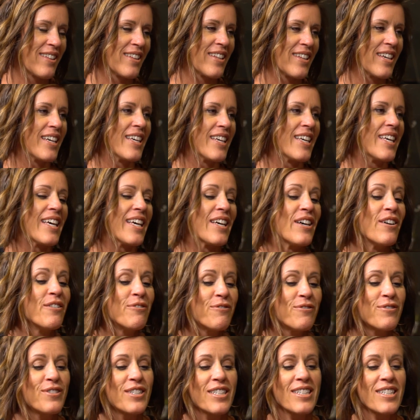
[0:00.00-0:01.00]
The
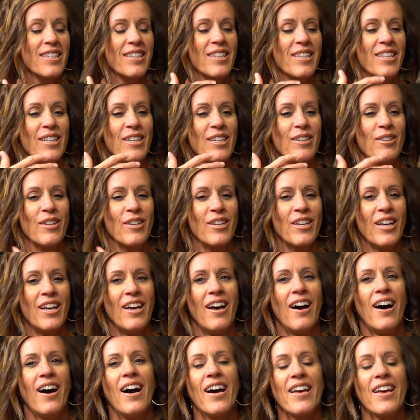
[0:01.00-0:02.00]
gift, the
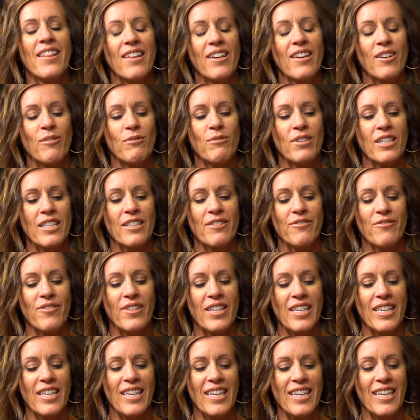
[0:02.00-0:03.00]
I think one of
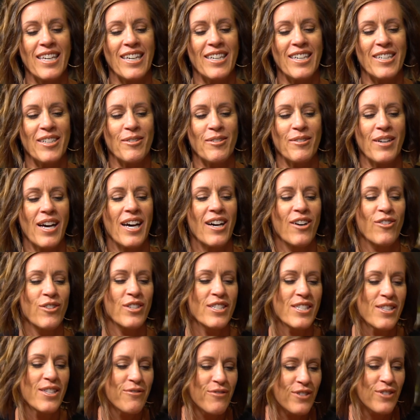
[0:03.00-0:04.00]
the uh, how
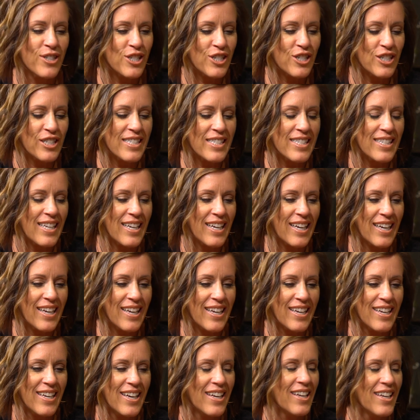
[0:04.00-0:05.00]
does the version
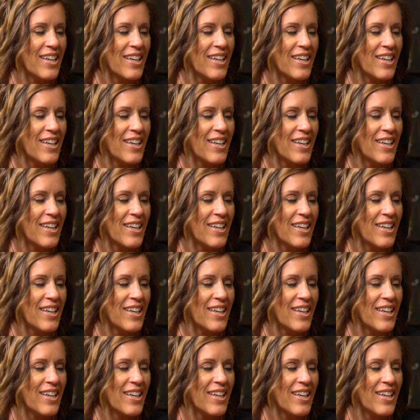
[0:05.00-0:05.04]
say